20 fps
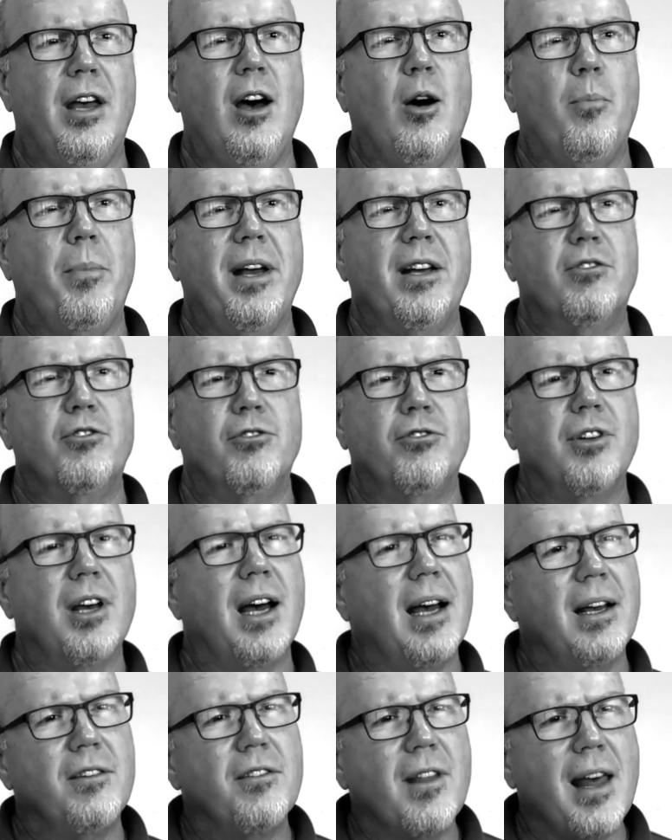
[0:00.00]
help
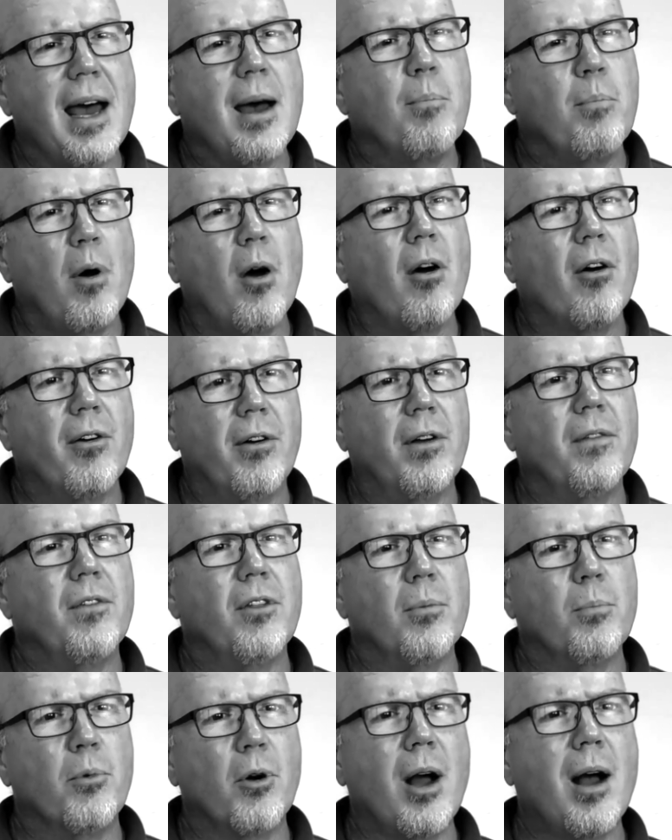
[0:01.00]
exercise that part of
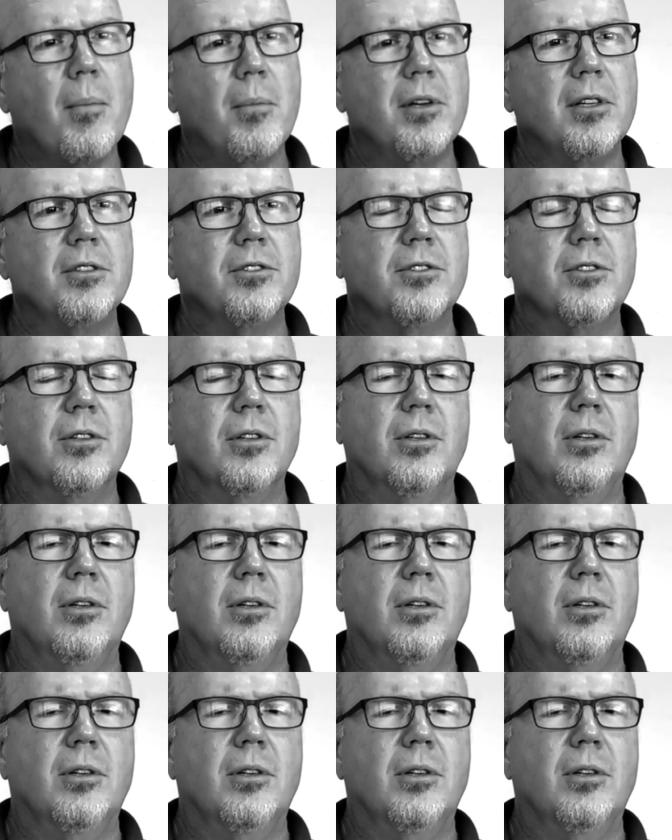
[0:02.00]
the promise.